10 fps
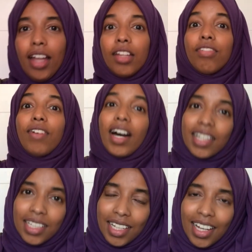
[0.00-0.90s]
then
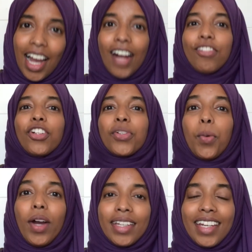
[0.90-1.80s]
finally, after
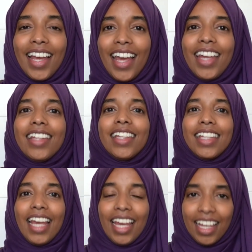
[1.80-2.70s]
28
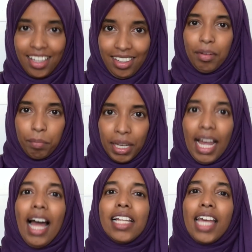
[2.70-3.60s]
days,
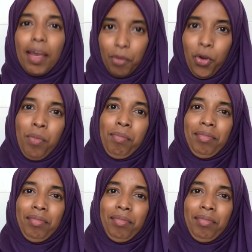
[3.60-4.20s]
Bilal came home.